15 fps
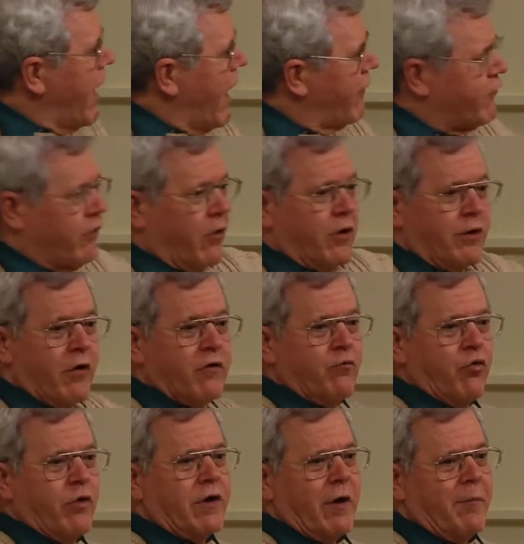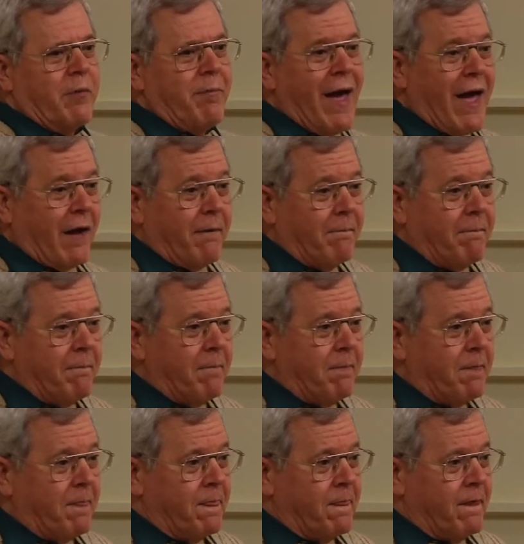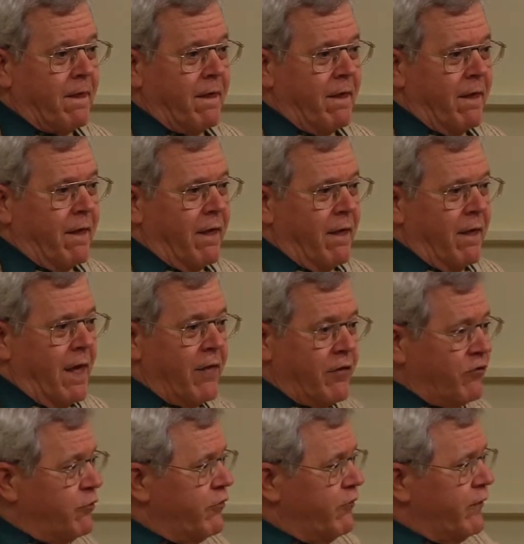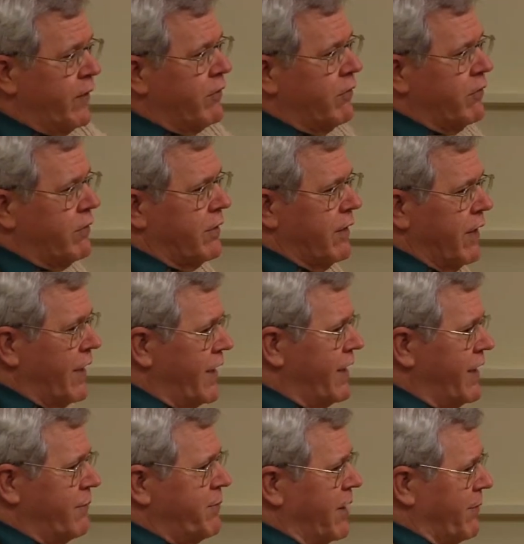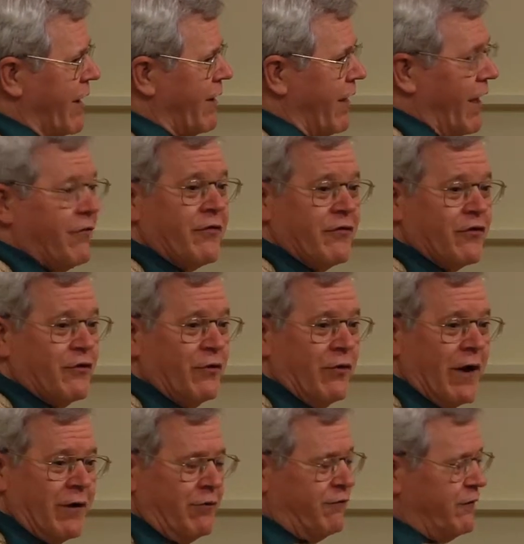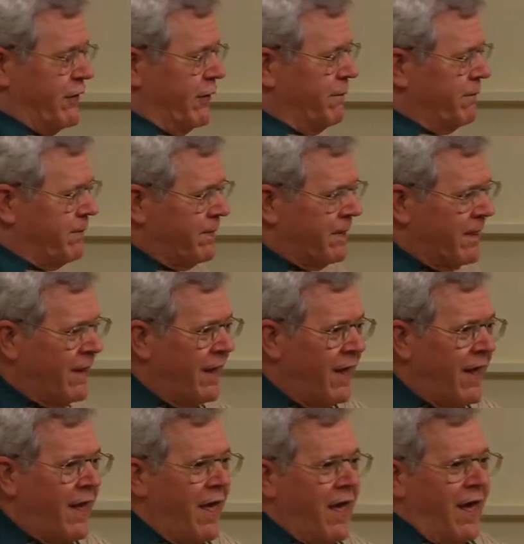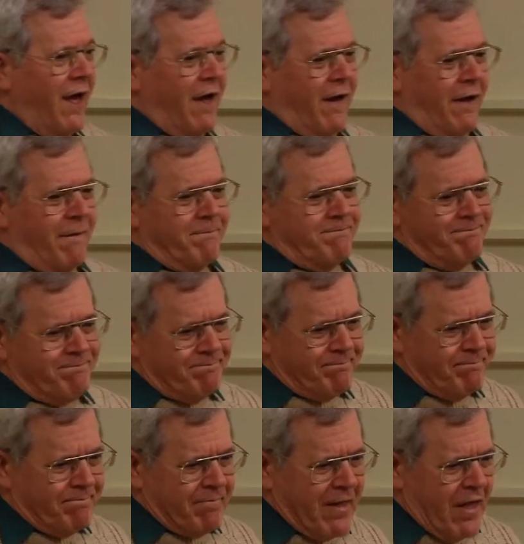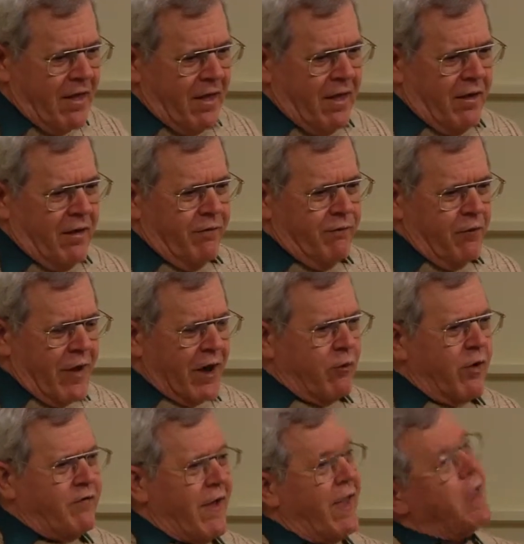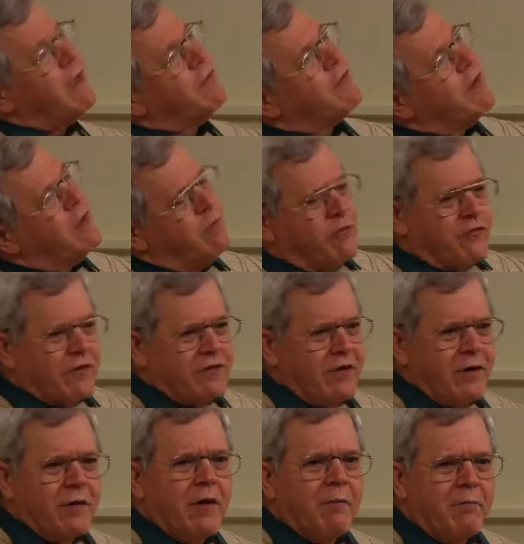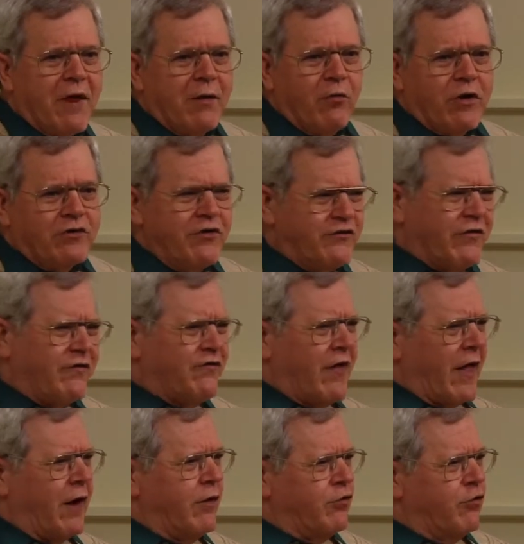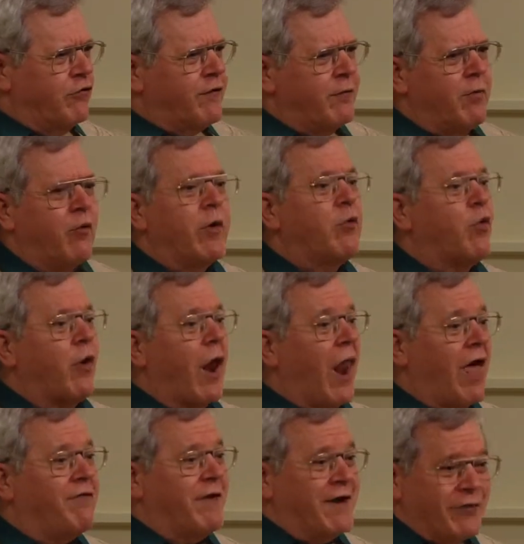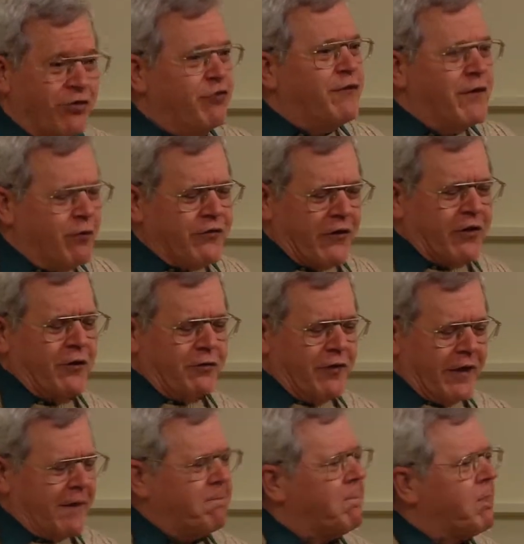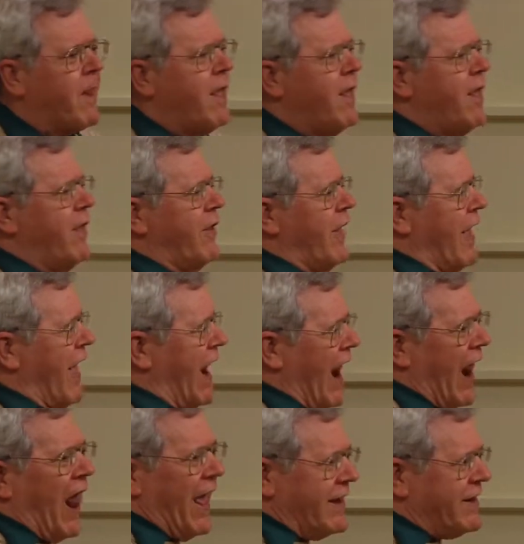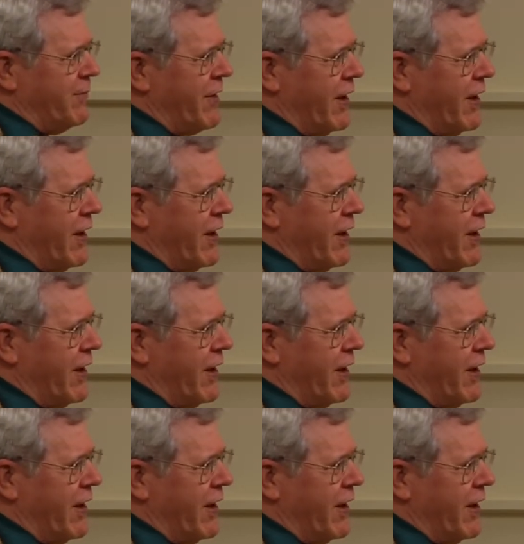I saw another boy coming back. And this was Phil. Hey, he had been in my class at school. I knew Phil. Phil had a way of hanging his head that was made him look just slightly goofy, but we were 11. Goofy was a good thing. And I liked him.